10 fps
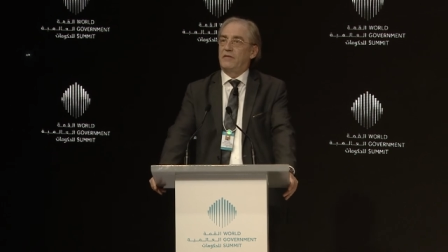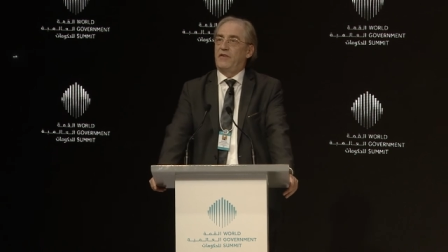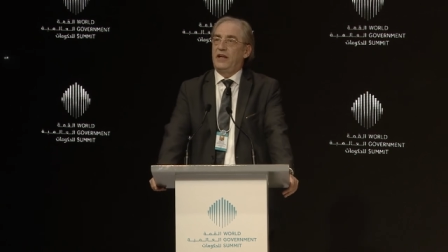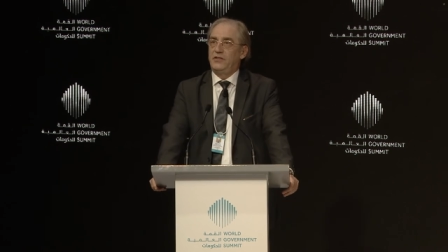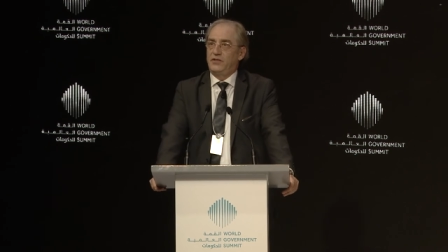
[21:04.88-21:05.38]

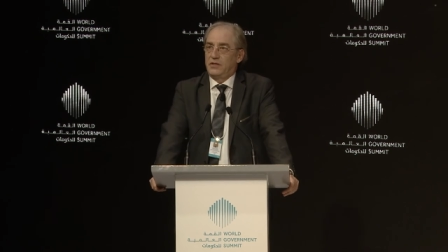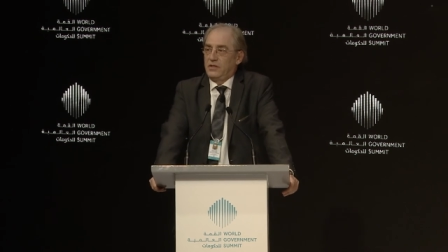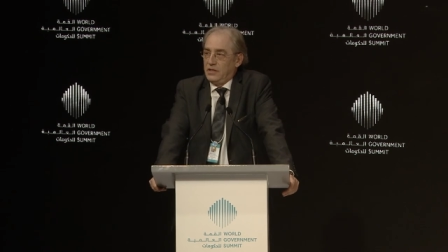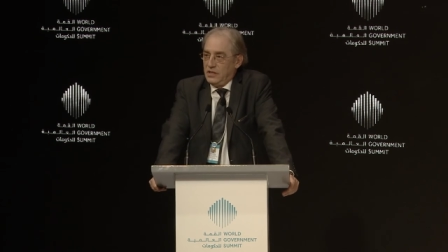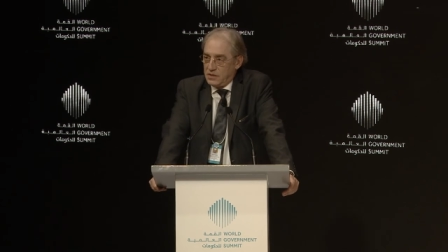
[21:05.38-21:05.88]

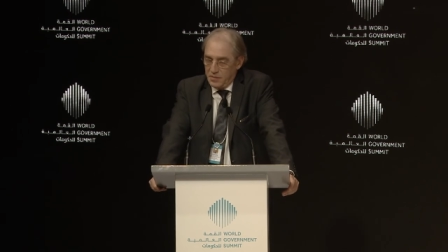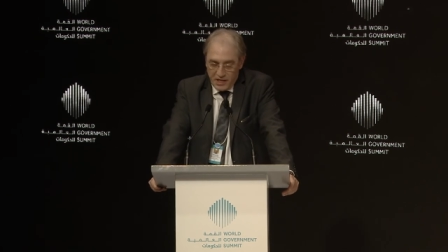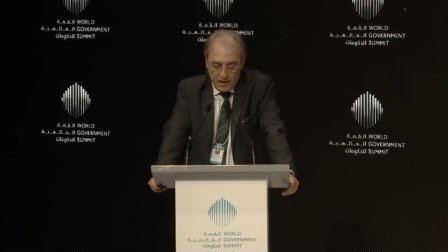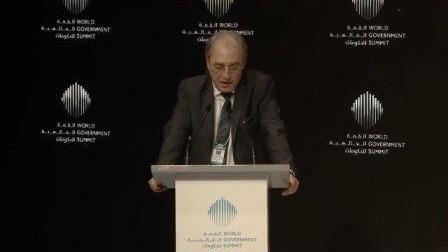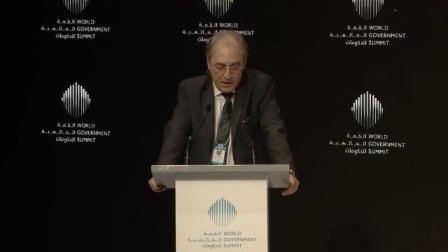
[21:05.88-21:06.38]
adventure is
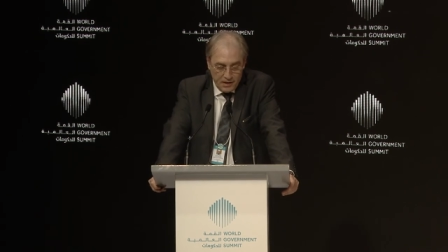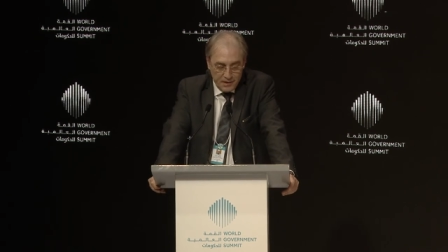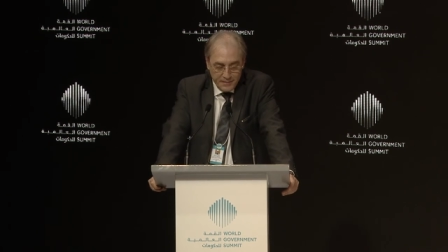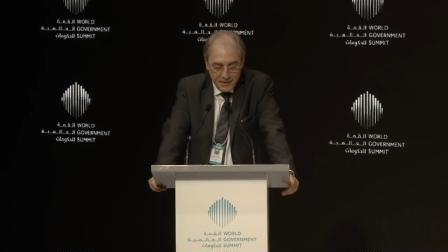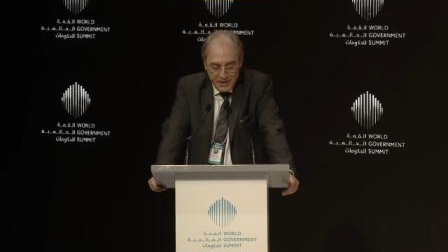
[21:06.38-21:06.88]

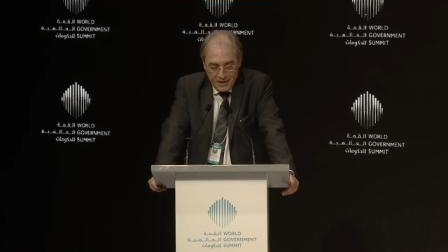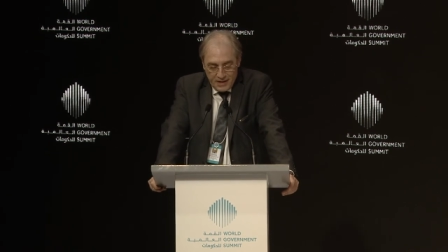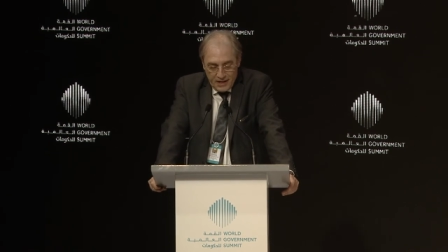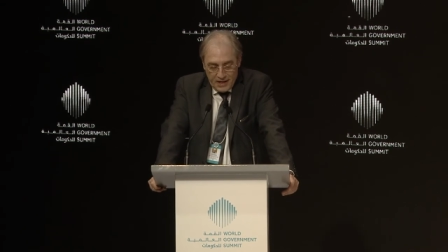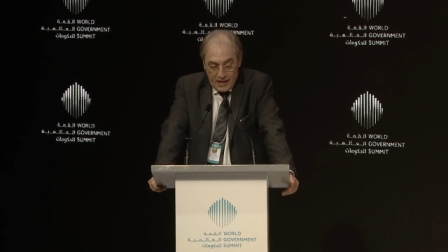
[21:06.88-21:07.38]
beginning.
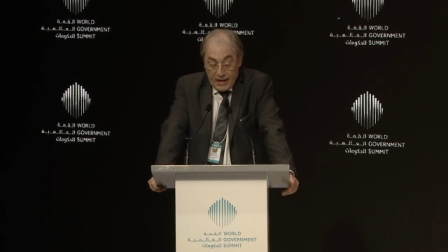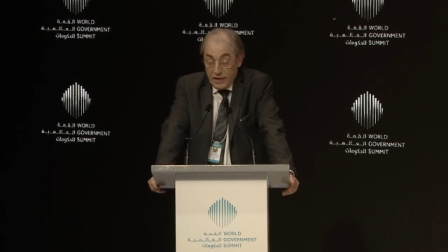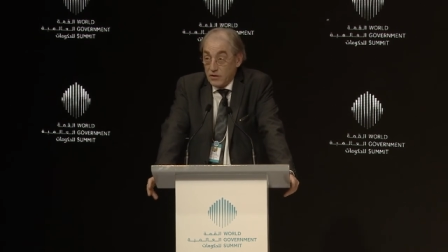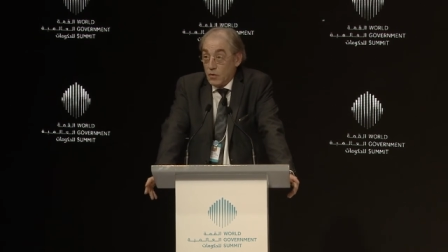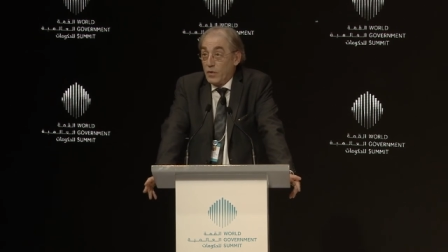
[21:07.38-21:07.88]

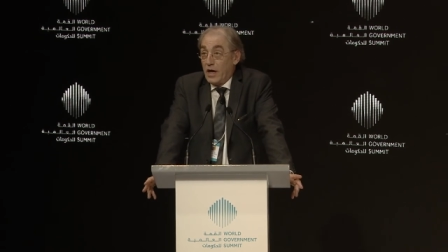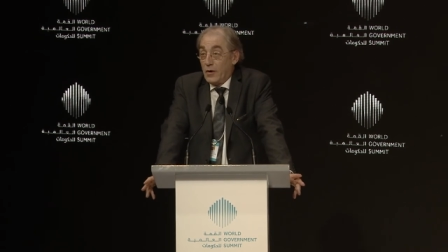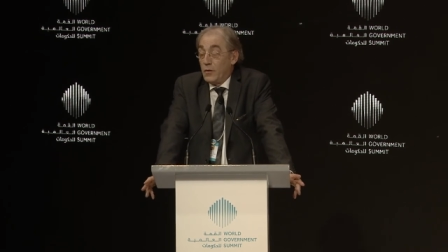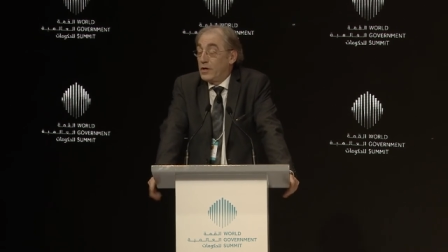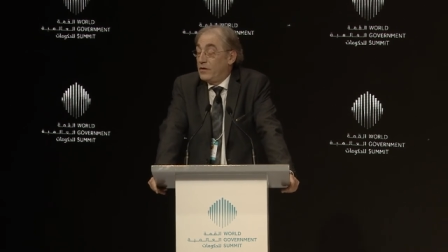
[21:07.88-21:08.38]
And so we
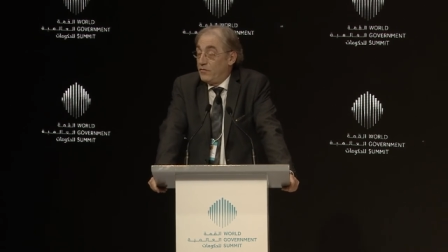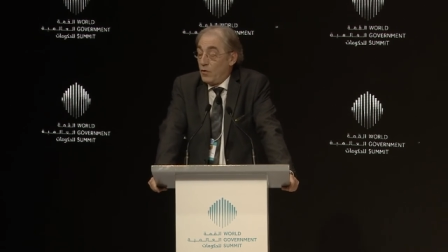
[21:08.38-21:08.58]
are looking